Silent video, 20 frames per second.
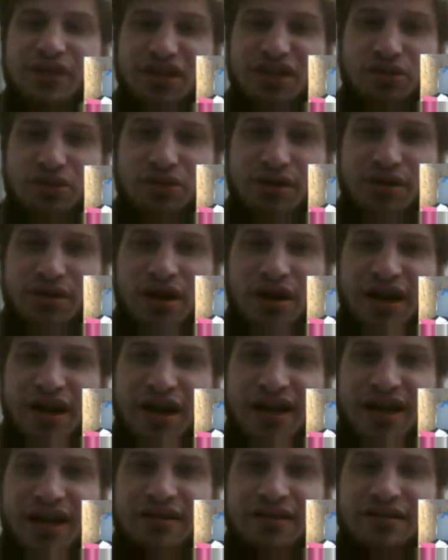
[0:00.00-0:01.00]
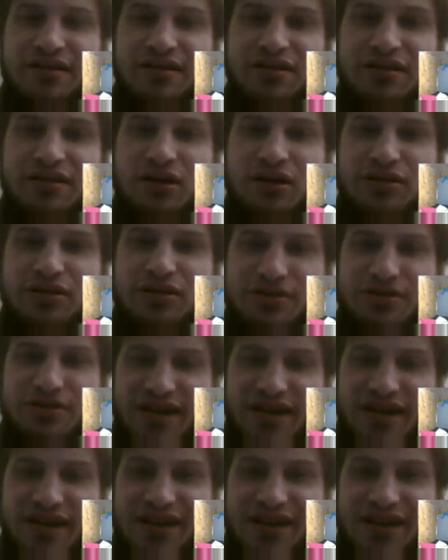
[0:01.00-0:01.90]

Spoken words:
you and I alternating.